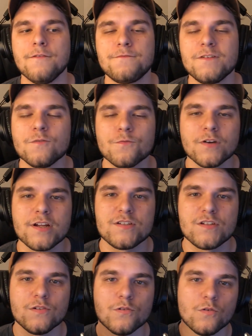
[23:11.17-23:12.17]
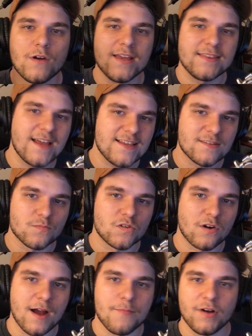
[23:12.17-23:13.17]
Feel free to hit that
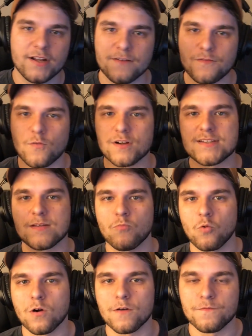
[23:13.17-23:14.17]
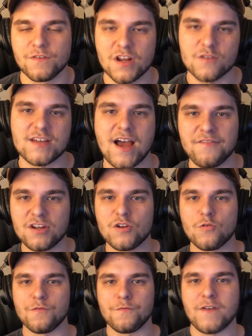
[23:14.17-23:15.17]
subscribe button if you want to see more videos having to
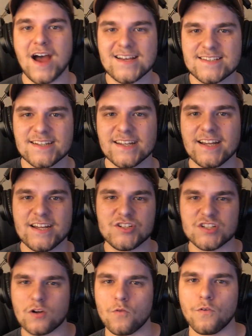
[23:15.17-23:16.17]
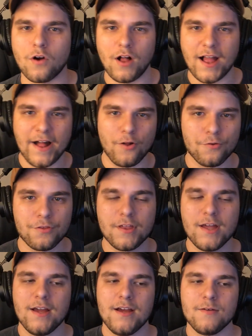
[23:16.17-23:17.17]
do with fasting and just overall health,
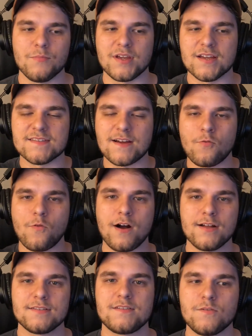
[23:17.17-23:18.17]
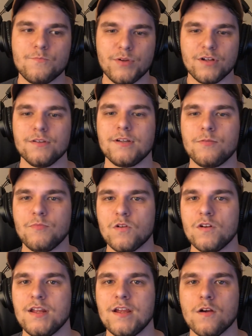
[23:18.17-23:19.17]
because I want to build a
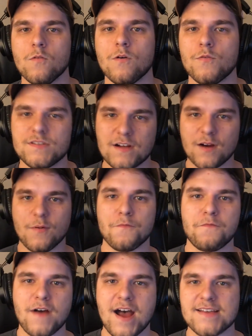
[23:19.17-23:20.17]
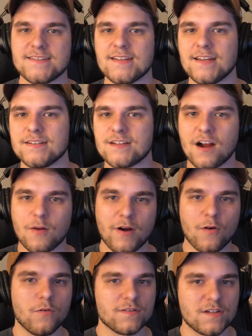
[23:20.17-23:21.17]
community here where we talk about fasting and talk
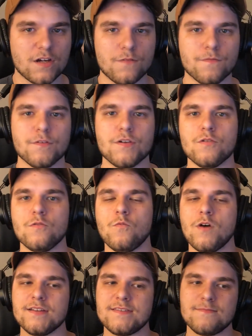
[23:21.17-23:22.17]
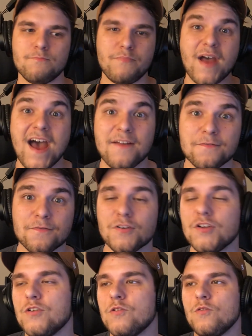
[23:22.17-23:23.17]
about what's good for you, what's bad
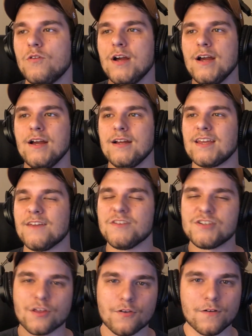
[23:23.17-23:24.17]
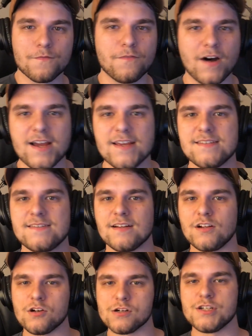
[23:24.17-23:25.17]
for you, give each other advice,
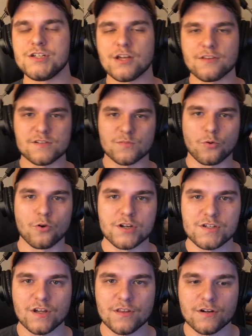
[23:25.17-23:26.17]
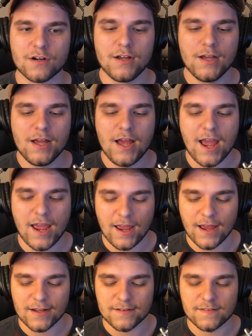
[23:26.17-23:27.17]
encourage each other, support each other.
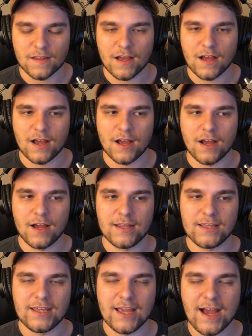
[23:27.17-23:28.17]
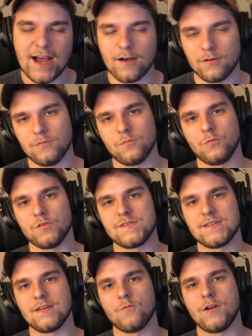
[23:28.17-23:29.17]
And yeah, we'll
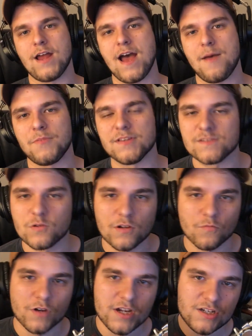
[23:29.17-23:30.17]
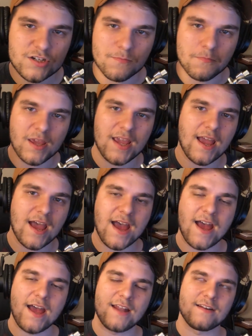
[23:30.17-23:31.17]
see what happens. You can reach me
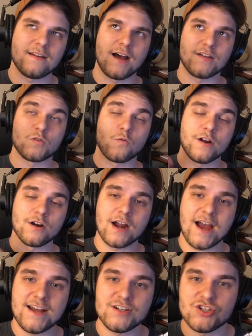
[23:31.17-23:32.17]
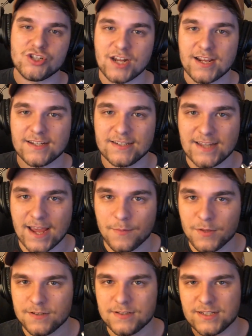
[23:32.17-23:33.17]
on Twitter at Jake
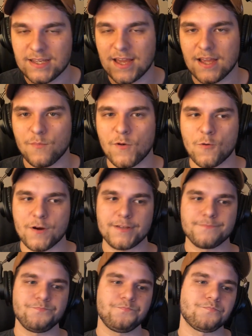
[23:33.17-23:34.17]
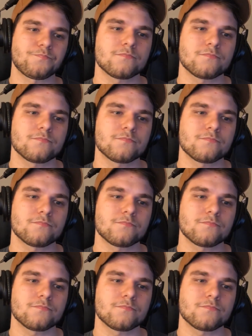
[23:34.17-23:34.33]
Damon, DAMON.